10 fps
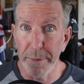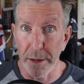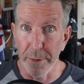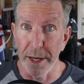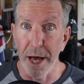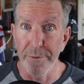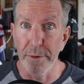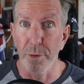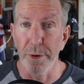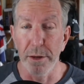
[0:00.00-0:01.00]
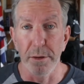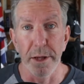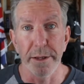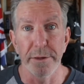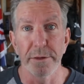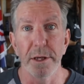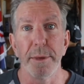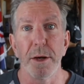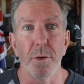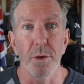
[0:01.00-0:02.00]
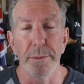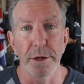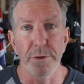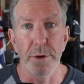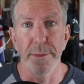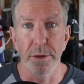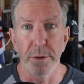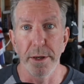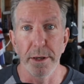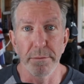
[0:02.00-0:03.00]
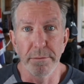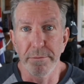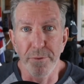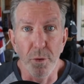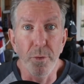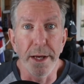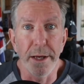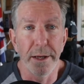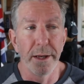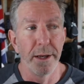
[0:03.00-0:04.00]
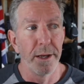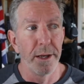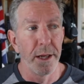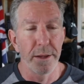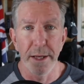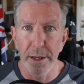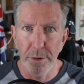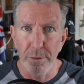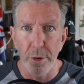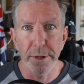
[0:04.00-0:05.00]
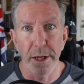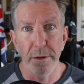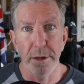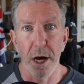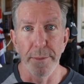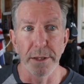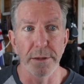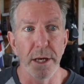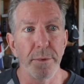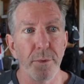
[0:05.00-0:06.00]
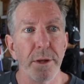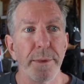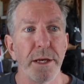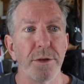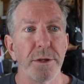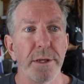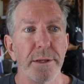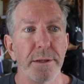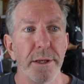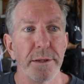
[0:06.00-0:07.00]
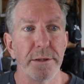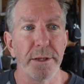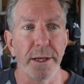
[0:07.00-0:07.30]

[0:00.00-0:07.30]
the way, have a brewery you'd like to see me order a bunch from and do for a week, then throw it down in the comments. I'd really be interested in seeing